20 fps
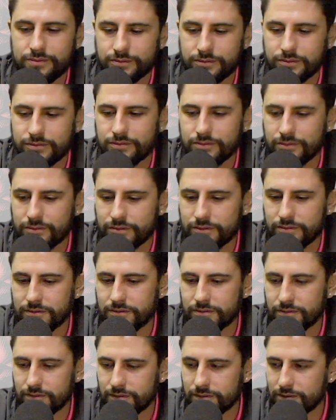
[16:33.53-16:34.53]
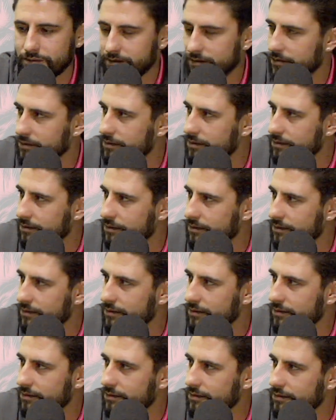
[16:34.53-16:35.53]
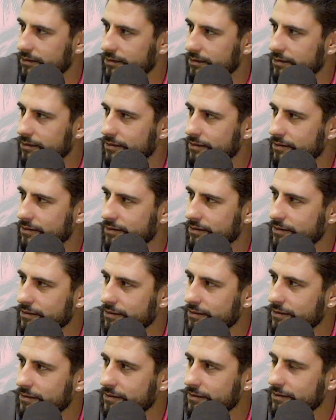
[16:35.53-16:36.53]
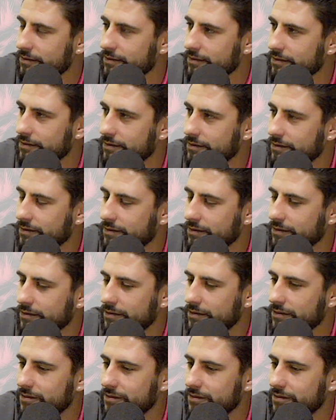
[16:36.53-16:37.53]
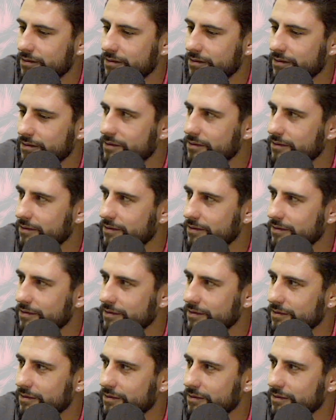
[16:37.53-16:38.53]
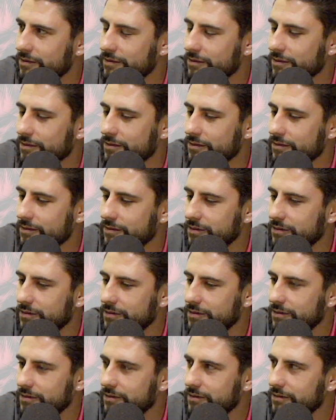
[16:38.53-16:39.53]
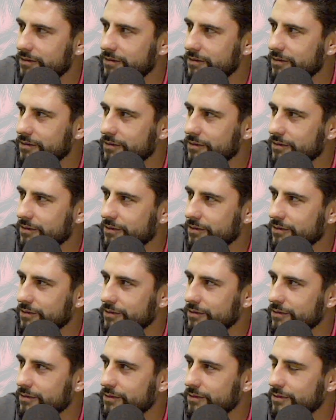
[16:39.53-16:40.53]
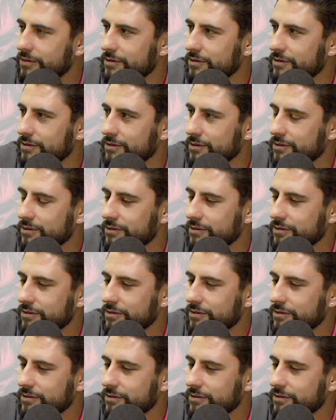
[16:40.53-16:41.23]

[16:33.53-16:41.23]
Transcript: This person isn't speaking.